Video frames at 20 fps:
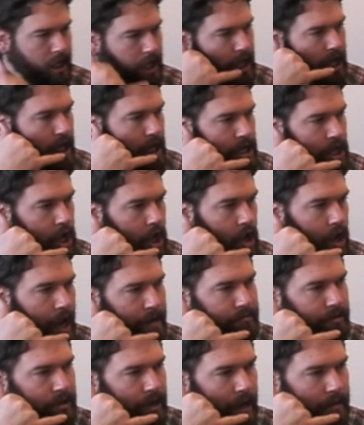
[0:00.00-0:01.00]
Hey yo,
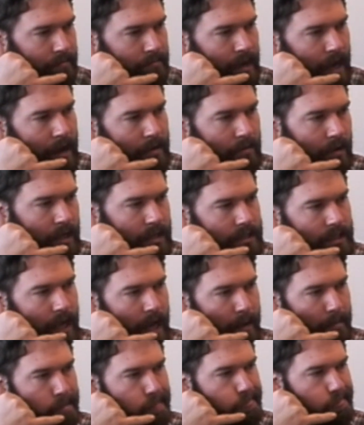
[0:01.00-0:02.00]
I'm Krumbine, what's
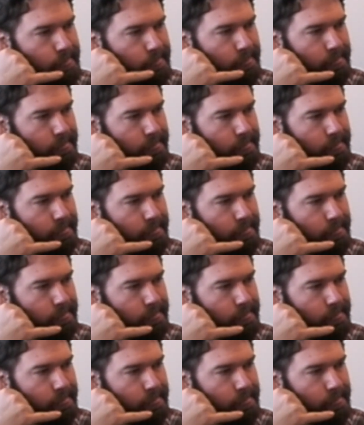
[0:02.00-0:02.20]
up?